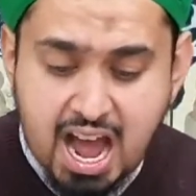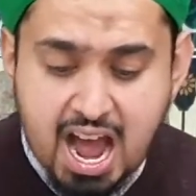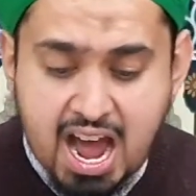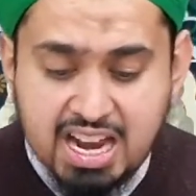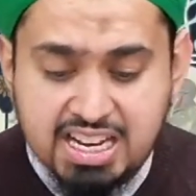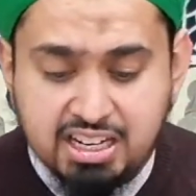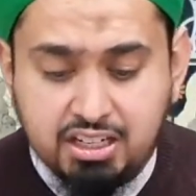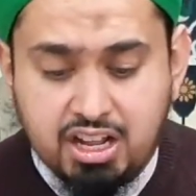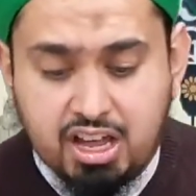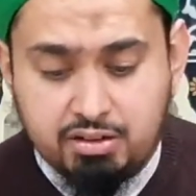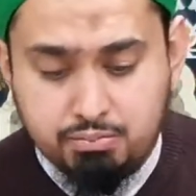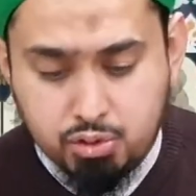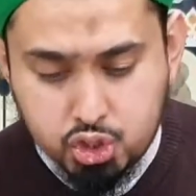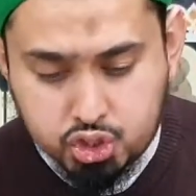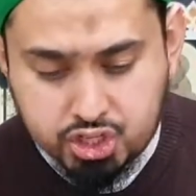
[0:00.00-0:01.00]
adult
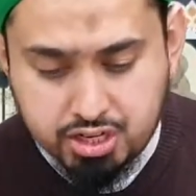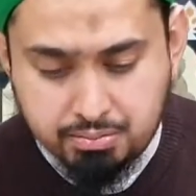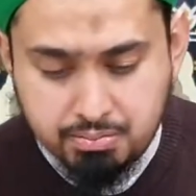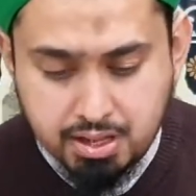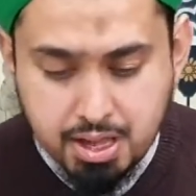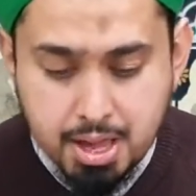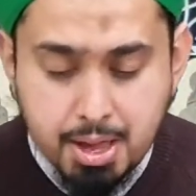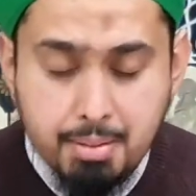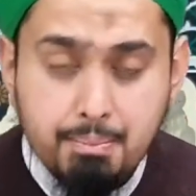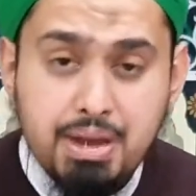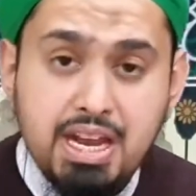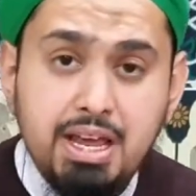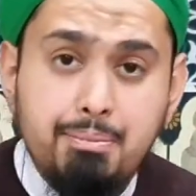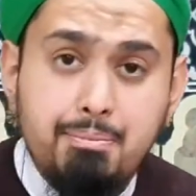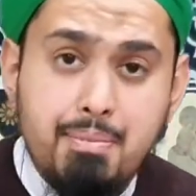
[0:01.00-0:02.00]
and Muslim,
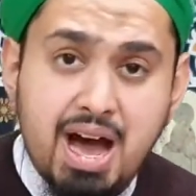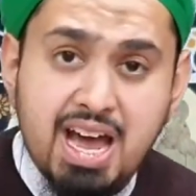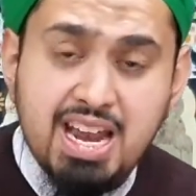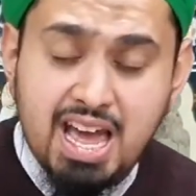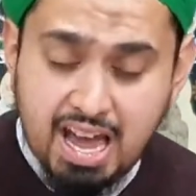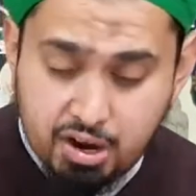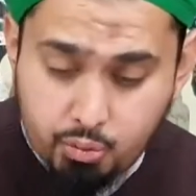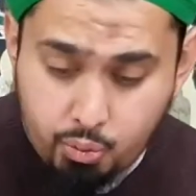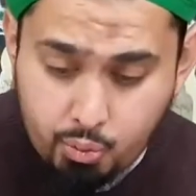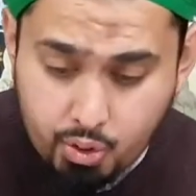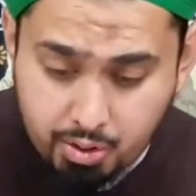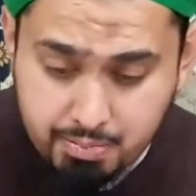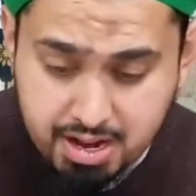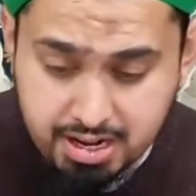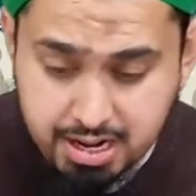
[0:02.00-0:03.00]
meaning man and
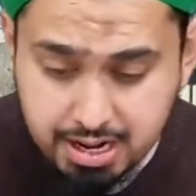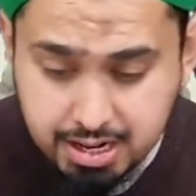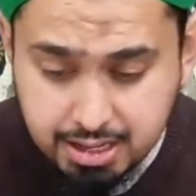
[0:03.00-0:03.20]
woman.